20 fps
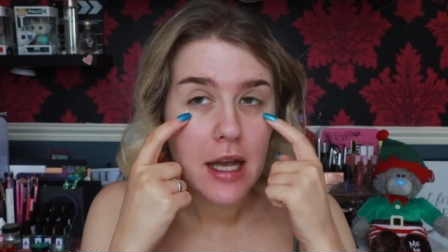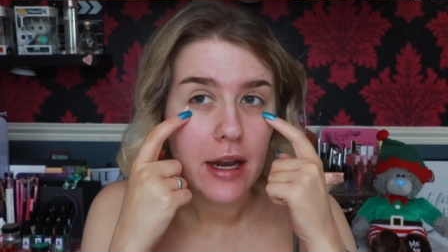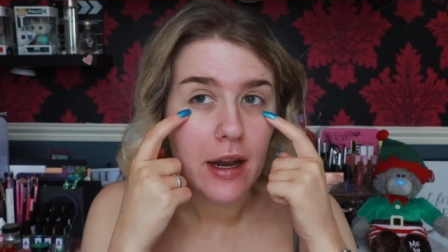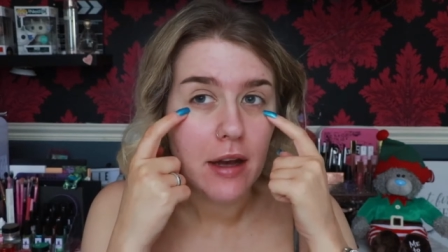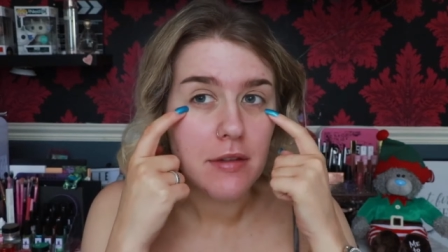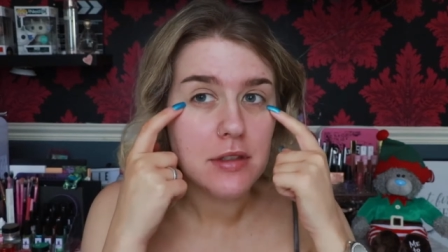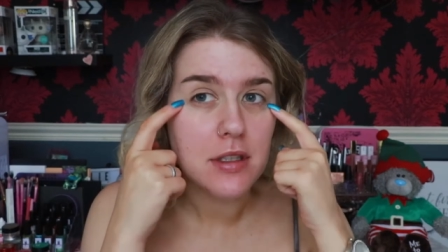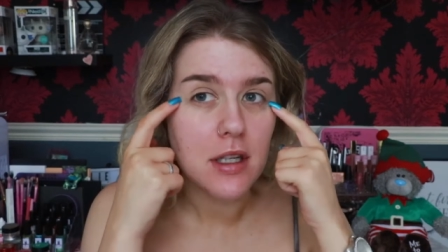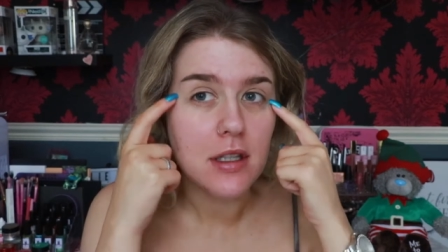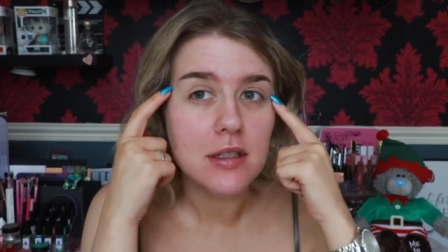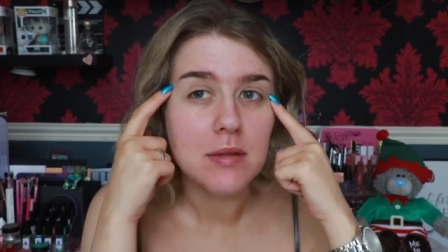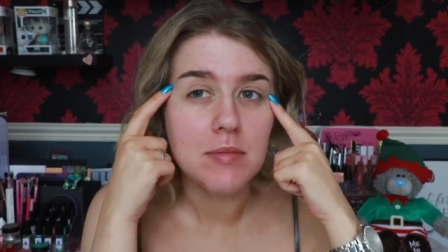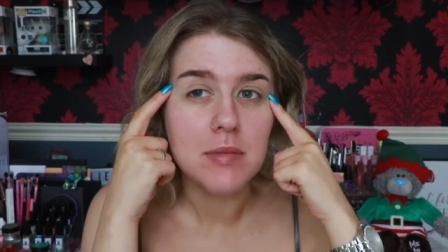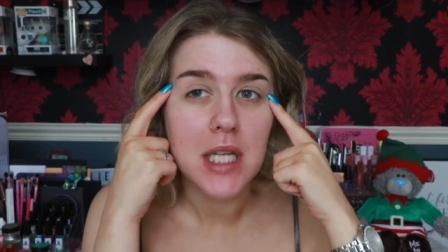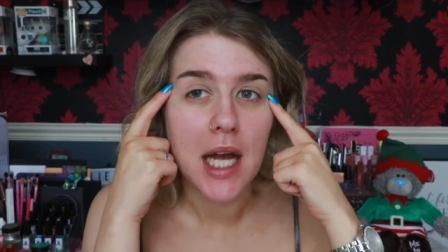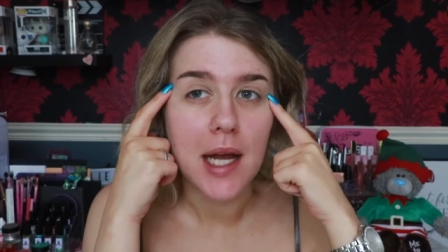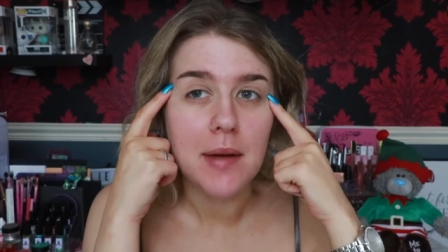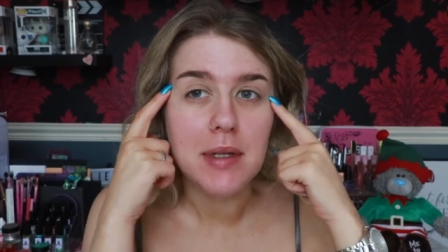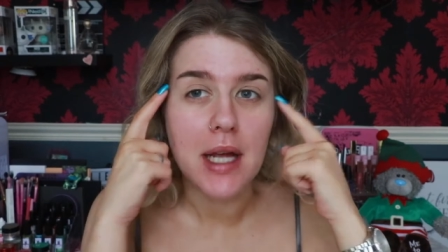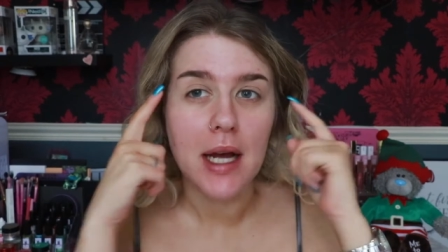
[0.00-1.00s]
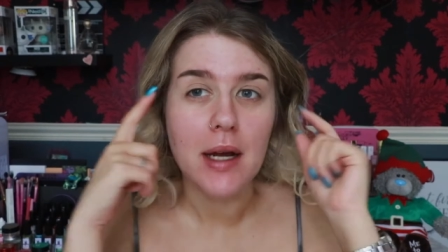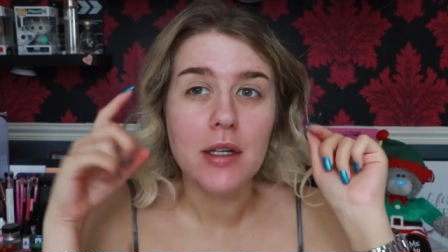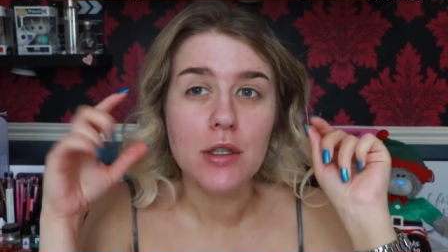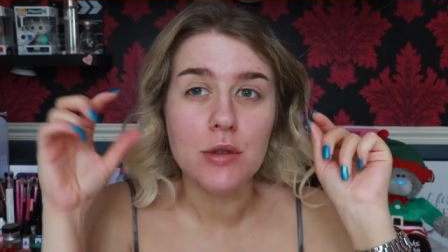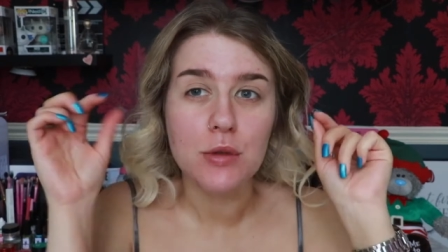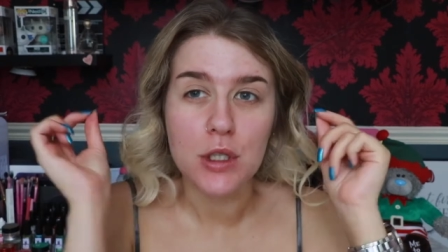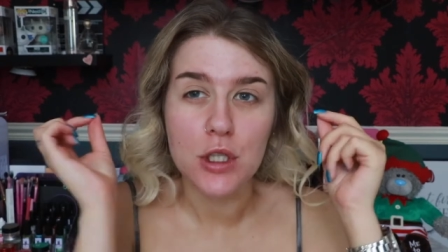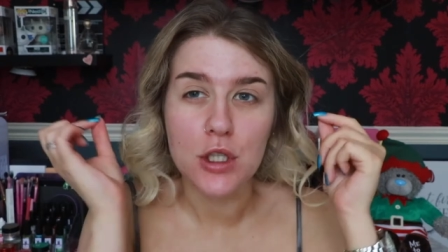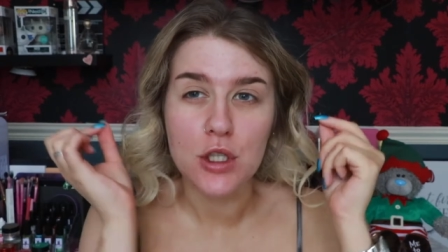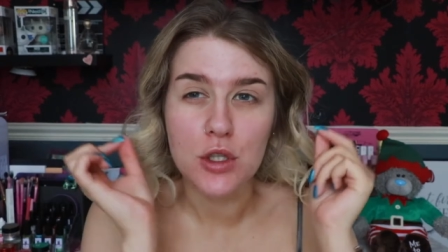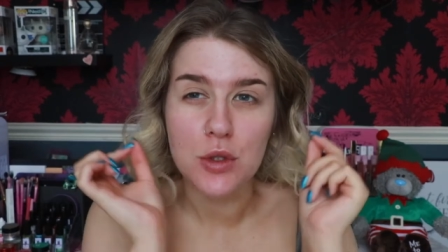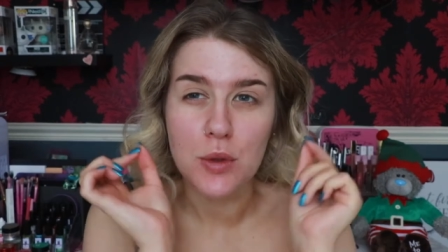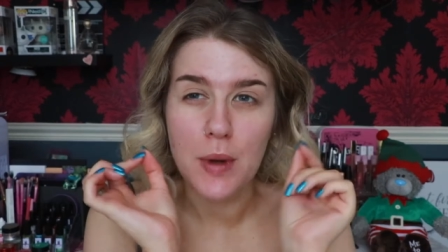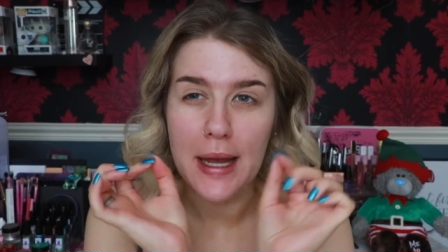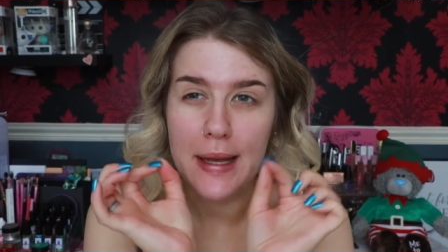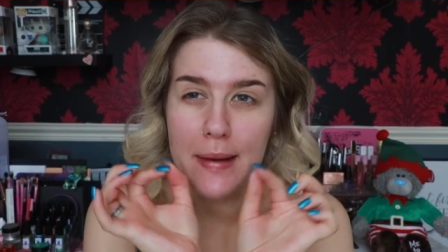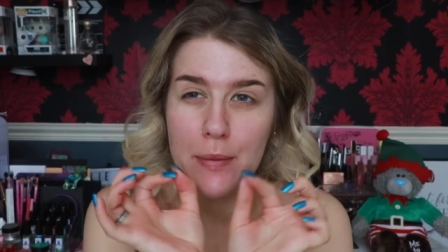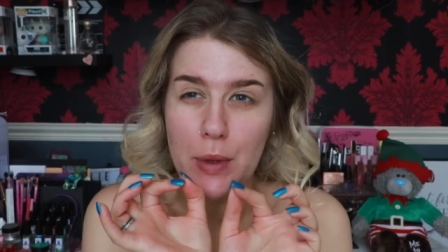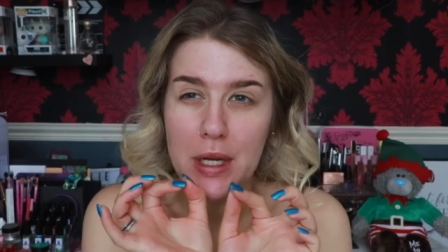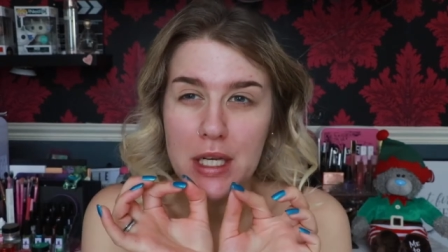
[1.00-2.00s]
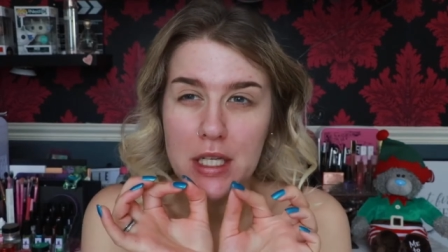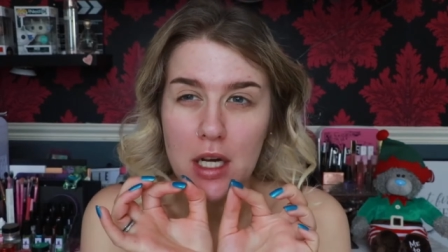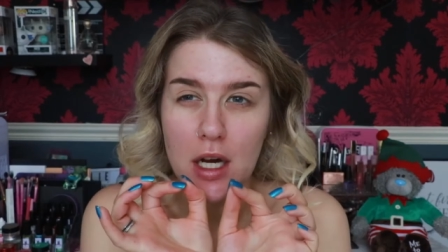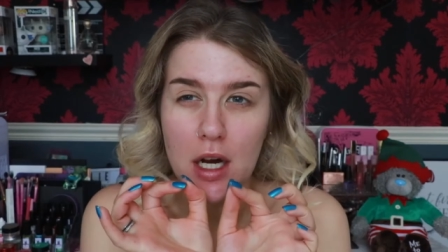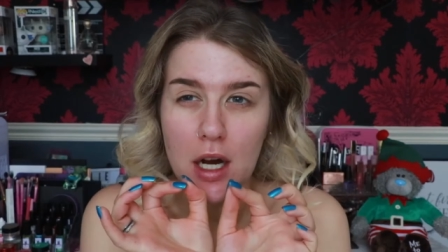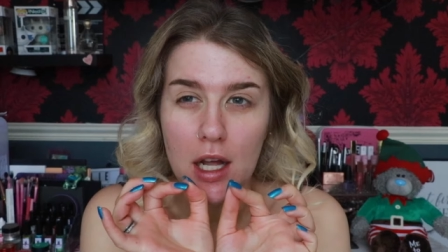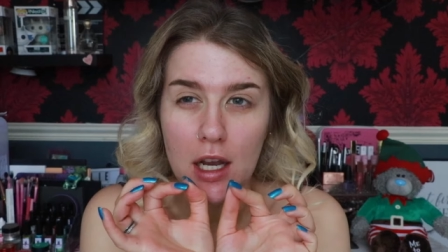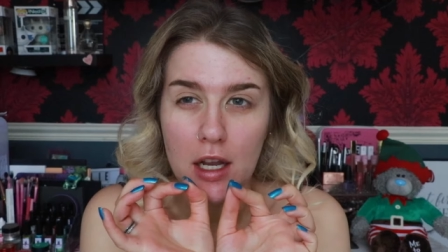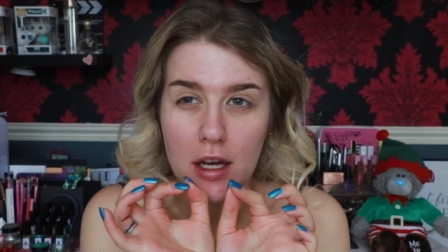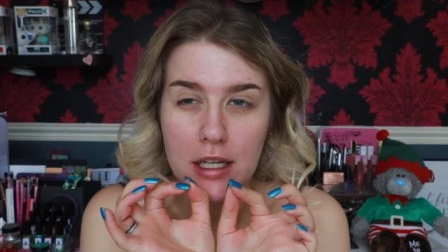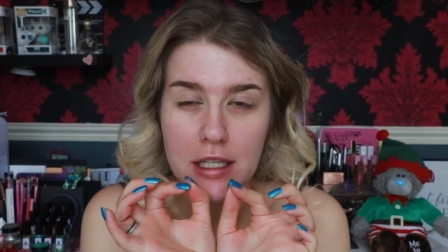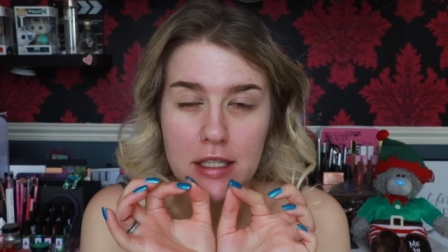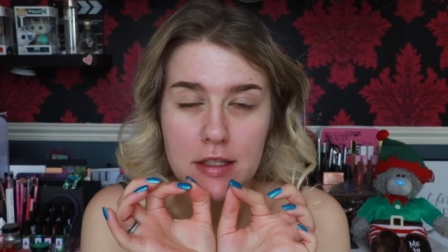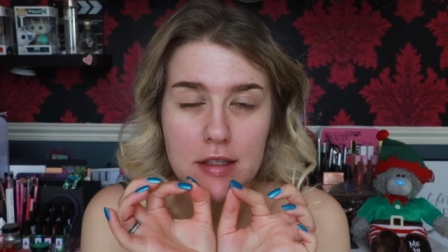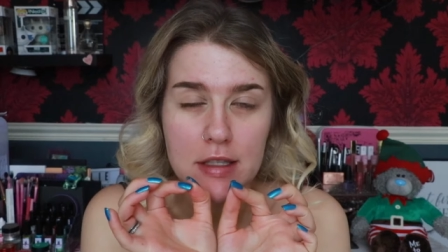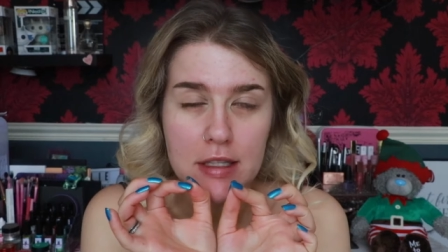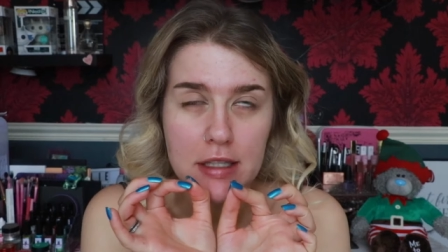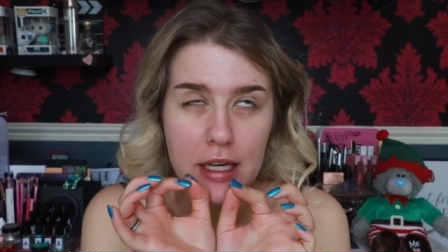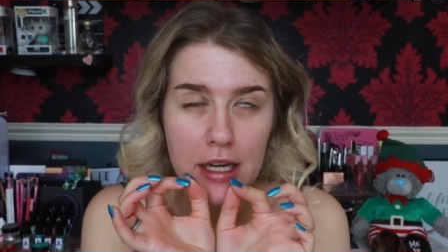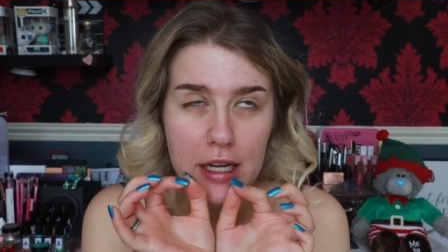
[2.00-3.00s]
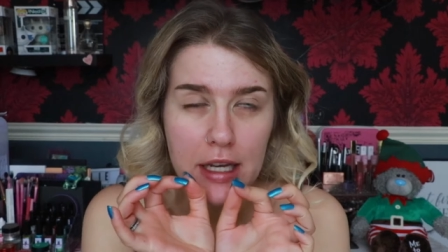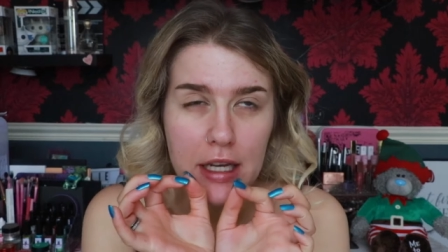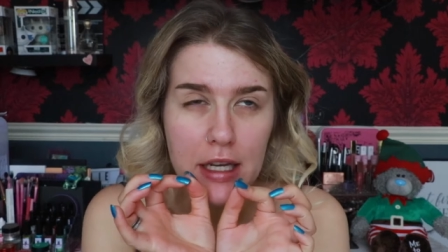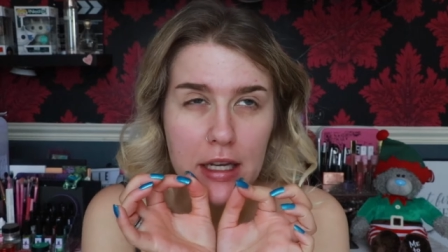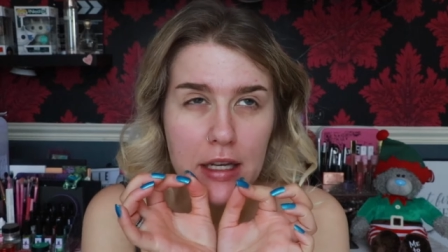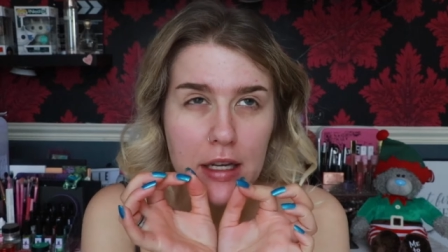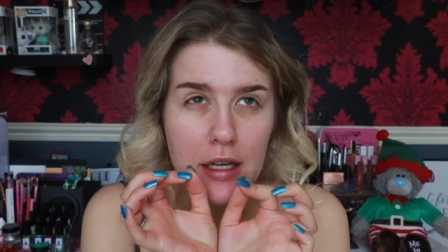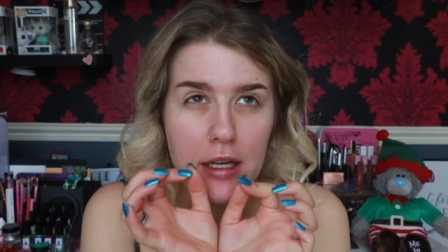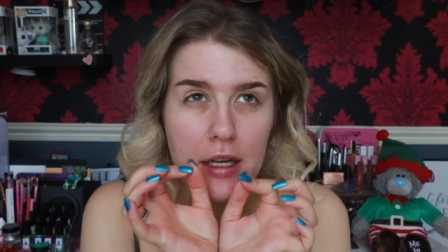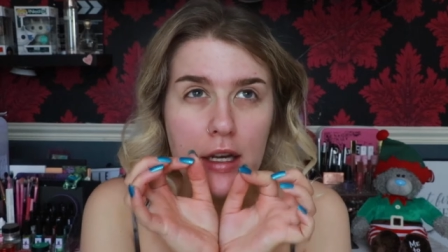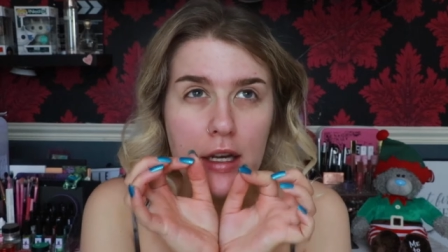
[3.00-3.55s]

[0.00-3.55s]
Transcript: and I've stuck some tape down because we're going to do a winged eyeliner today.